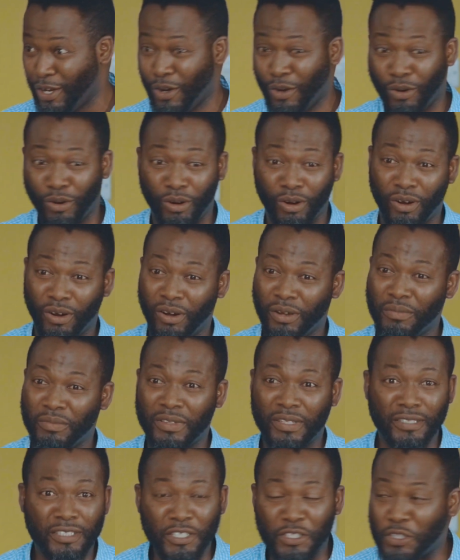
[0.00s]
or
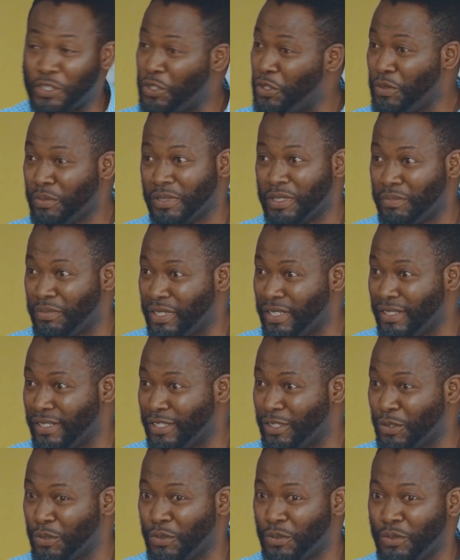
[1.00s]
they're just human
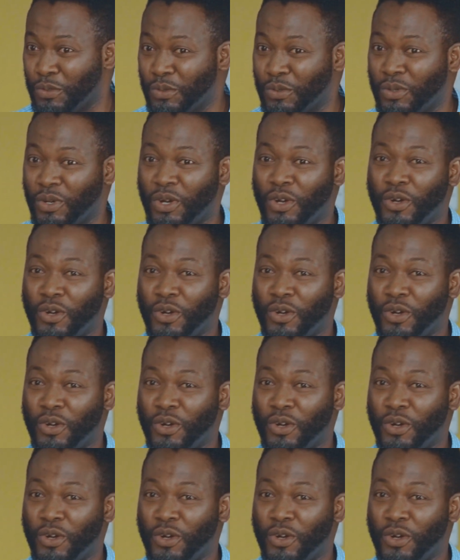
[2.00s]
beings who